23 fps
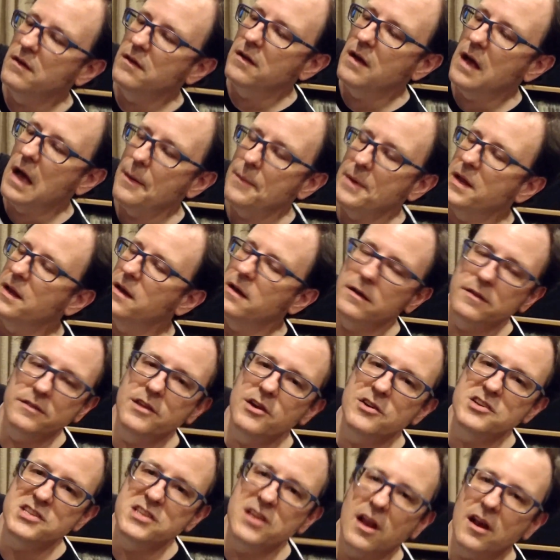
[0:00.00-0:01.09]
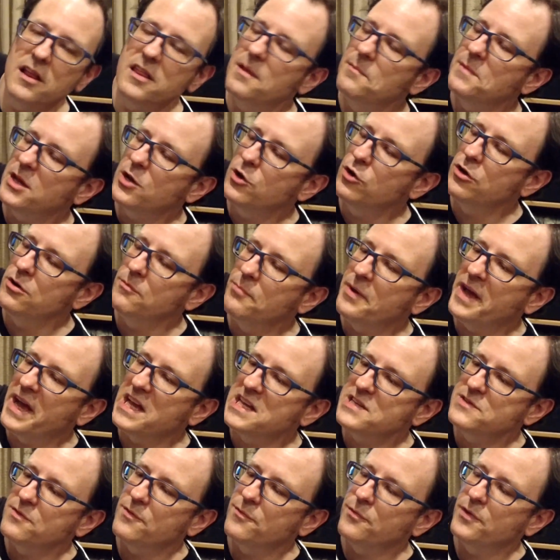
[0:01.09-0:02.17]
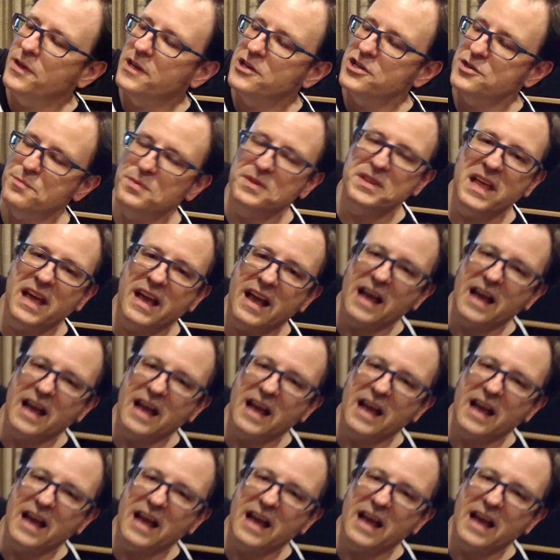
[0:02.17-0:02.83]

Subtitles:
I mean, there's none of them that couldn't pass for Finnish, but that